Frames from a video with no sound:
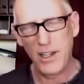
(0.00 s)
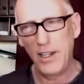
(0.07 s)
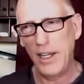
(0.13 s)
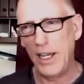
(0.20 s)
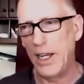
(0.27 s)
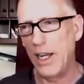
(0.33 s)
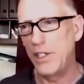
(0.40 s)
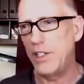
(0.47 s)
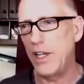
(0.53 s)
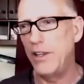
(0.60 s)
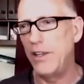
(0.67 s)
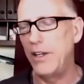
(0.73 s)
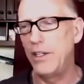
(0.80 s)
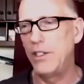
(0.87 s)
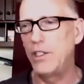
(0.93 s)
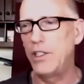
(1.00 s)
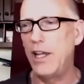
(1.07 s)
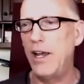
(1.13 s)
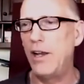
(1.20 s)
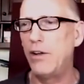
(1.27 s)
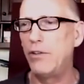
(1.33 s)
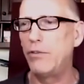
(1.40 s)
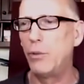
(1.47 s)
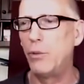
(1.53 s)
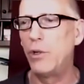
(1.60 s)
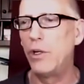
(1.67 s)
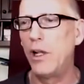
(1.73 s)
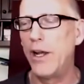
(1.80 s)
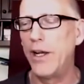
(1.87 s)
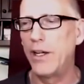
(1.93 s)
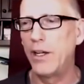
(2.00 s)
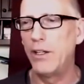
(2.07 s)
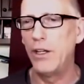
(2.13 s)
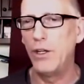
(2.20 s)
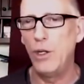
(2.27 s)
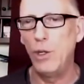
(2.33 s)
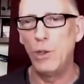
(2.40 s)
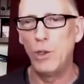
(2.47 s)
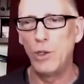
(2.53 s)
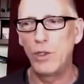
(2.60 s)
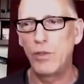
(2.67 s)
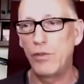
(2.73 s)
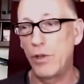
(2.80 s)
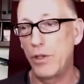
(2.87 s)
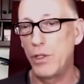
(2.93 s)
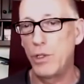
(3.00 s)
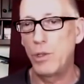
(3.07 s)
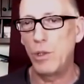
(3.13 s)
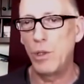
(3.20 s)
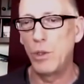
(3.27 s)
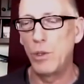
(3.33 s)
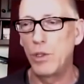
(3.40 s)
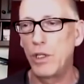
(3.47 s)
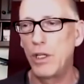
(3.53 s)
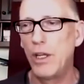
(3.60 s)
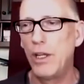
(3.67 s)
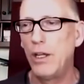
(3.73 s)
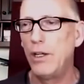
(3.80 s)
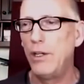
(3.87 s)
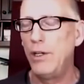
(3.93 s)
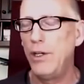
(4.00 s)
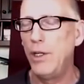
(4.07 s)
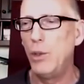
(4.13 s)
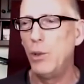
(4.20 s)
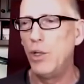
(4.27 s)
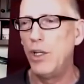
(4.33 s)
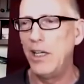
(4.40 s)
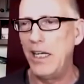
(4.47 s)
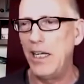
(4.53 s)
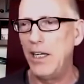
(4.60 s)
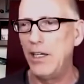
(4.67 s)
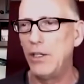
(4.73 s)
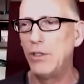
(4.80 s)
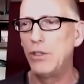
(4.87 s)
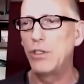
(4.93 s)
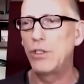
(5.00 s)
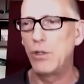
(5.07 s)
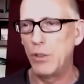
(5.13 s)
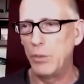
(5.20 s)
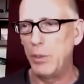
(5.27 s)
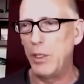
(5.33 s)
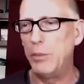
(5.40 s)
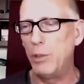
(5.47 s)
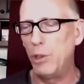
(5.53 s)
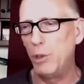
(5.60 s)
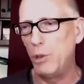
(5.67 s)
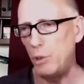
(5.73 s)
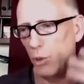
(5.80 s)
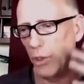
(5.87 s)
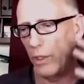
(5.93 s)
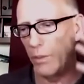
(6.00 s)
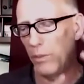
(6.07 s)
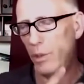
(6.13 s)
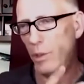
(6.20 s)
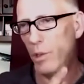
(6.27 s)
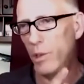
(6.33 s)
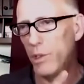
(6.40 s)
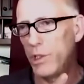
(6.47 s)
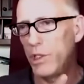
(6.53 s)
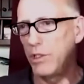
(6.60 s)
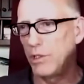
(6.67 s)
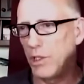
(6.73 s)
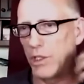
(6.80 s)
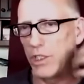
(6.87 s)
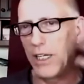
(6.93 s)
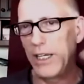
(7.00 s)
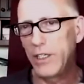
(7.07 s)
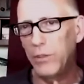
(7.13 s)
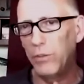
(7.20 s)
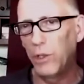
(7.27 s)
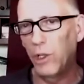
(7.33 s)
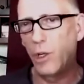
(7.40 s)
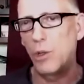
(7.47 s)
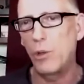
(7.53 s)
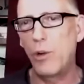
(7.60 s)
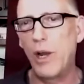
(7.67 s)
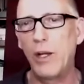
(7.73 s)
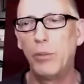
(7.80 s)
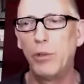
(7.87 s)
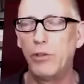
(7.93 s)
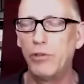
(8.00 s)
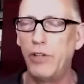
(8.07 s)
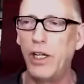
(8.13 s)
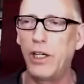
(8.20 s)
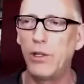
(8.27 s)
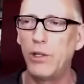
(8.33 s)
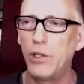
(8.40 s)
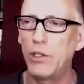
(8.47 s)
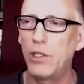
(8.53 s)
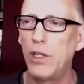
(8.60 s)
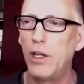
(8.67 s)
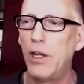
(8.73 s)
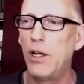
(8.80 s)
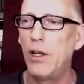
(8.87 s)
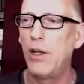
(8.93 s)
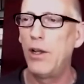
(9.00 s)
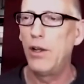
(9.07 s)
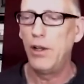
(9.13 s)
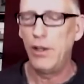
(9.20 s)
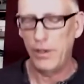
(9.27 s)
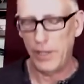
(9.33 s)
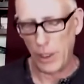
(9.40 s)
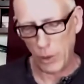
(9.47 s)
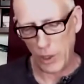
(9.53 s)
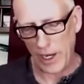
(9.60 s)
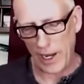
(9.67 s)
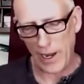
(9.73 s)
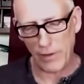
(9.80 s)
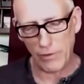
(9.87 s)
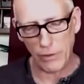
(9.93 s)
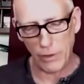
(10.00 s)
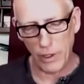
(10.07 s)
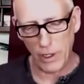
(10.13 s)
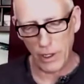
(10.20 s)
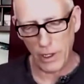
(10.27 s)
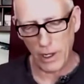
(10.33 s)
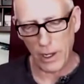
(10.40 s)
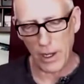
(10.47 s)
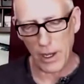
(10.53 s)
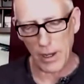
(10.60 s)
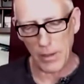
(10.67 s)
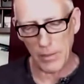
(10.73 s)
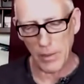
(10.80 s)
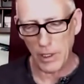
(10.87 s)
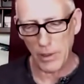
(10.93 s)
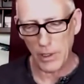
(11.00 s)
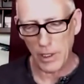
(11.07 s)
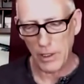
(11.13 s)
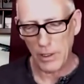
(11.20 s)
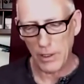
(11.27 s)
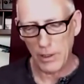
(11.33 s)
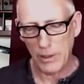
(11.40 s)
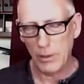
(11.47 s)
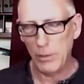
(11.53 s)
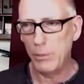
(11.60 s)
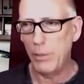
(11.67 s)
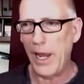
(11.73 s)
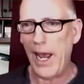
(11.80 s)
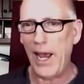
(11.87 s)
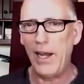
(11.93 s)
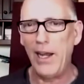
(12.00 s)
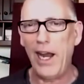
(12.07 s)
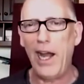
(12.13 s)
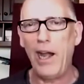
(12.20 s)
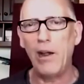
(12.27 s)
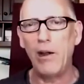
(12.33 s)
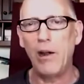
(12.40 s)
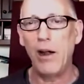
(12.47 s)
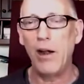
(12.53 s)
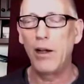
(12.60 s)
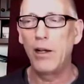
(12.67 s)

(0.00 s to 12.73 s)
And I said that instead of relying on the news for the truth, you would need certain people who would emerge just as credible figures that would have bad hair,